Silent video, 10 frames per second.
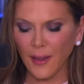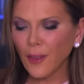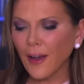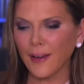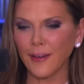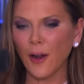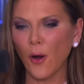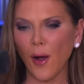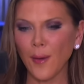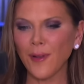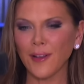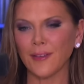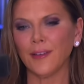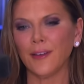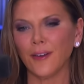And look, you know, I'm not
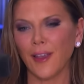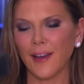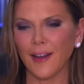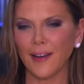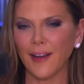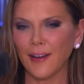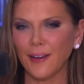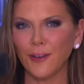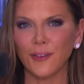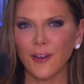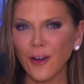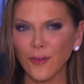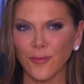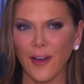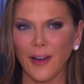sitting here like any kind of huge
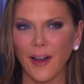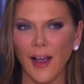Tucker fan.